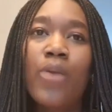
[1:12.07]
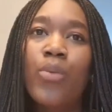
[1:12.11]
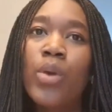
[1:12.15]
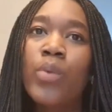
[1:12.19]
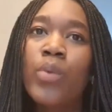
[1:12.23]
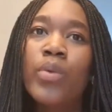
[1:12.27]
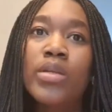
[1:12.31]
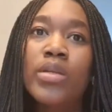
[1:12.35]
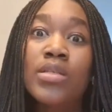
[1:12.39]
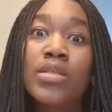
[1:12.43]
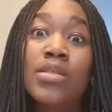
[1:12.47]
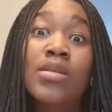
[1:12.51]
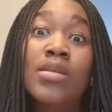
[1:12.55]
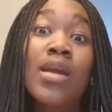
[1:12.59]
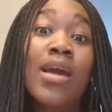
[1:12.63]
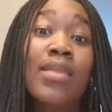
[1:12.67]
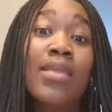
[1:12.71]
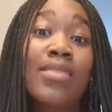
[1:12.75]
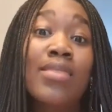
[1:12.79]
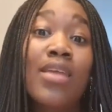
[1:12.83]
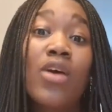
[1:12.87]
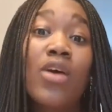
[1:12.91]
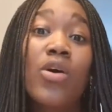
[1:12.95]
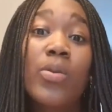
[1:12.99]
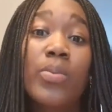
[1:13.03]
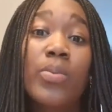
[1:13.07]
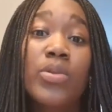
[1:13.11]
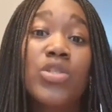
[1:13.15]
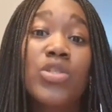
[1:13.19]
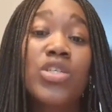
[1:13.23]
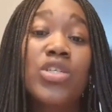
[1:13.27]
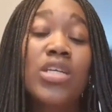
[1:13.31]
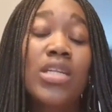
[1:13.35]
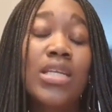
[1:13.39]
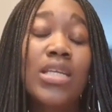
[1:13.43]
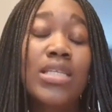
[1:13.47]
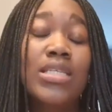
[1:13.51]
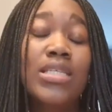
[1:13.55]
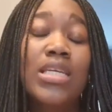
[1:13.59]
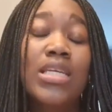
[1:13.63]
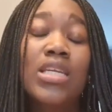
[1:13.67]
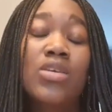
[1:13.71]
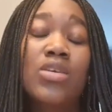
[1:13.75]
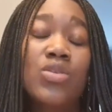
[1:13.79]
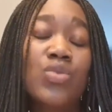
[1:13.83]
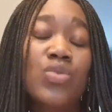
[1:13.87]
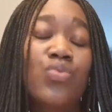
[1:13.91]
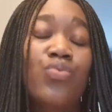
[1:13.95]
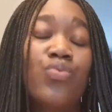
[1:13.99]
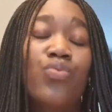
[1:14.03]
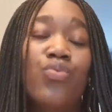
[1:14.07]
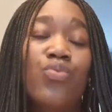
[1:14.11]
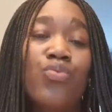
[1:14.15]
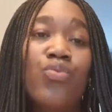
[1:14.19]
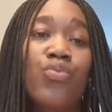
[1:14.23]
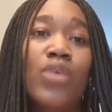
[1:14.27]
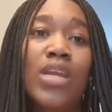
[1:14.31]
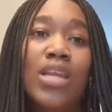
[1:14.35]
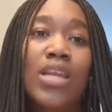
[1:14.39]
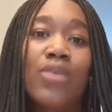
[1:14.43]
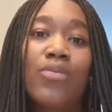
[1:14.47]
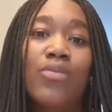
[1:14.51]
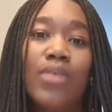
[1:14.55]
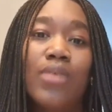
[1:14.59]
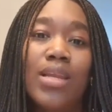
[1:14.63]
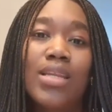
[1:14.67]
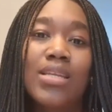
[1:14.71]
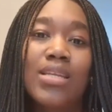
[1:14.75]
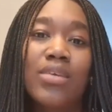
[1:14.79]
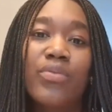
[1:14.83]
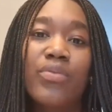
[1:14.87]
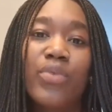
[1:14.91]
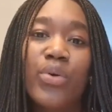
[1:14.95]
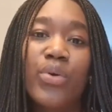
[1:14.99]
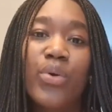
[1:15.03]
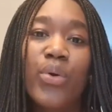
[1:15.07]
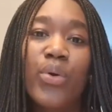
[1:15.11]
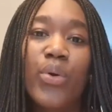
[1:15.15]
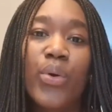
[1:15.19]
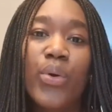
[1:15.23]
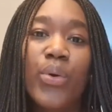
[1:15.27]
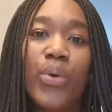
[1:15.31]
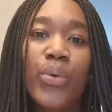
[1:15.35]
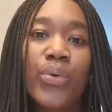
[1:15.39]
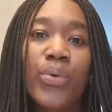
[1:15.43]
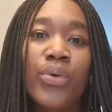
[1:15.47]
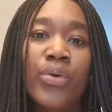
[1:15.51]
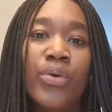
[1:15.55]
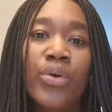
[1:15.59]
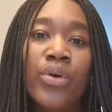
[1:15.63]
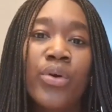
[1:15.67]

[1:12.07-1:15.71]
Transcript: we were denied that opportunity, and it's really, really difficult.